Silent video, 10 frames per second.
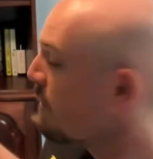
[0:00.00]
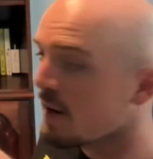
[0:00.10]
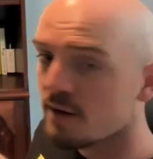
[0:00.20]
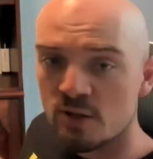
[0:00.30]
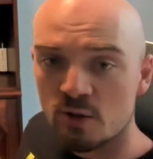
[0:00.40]

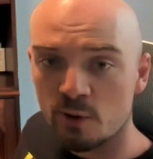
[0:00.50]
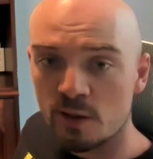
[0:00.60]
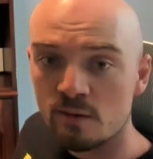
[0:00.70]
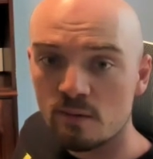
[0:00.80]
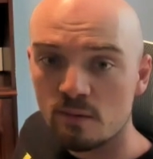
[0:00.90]
minus
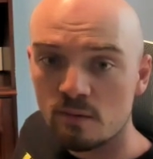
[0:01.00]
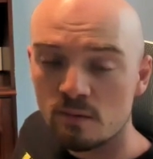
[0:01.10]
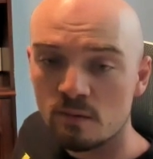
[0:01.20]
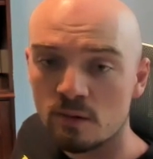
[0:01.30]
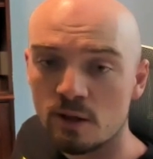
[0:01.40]
3,
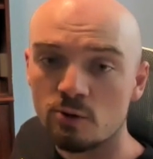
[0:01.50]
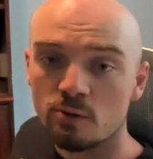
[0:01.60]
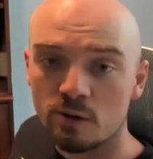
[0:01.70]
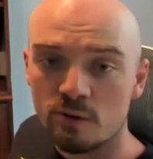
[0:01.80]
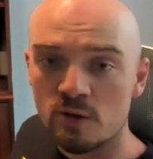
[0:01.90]
then you'd
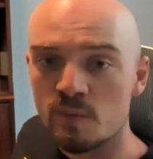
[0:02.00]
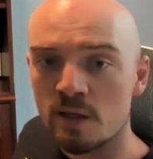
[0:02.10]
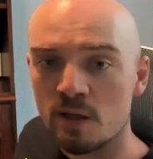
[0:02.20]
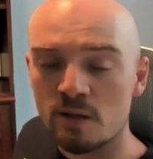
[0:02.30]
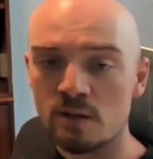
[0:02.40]
lose
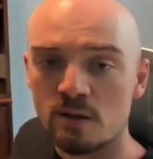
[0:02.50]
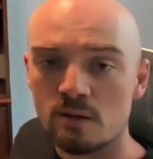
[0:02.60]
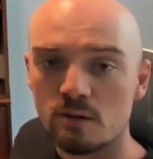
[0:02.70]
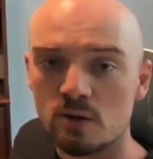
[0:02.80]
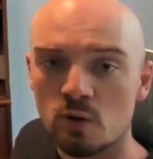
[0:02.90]

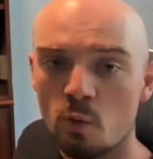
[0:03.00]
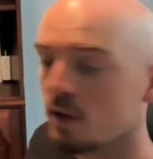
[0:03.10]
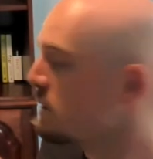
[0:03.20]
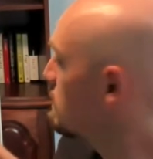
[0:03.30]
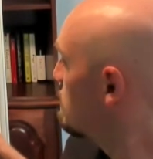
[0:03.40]
because
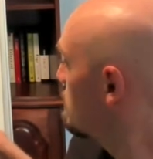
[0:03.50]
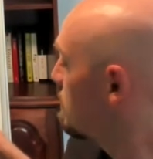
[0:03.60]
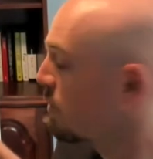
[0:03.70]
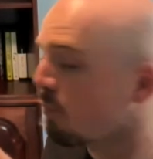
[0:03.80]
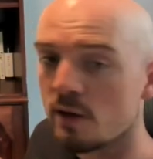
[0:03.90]

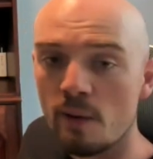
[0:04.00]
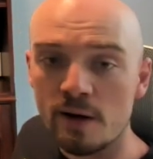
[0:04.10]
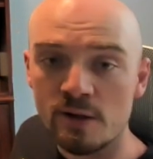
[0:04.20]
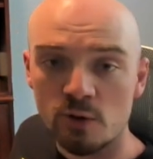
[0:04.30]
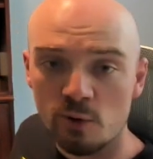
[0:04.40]
23
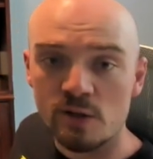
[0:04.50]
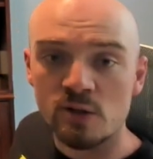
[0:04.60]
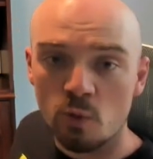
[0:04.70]
minus 3 is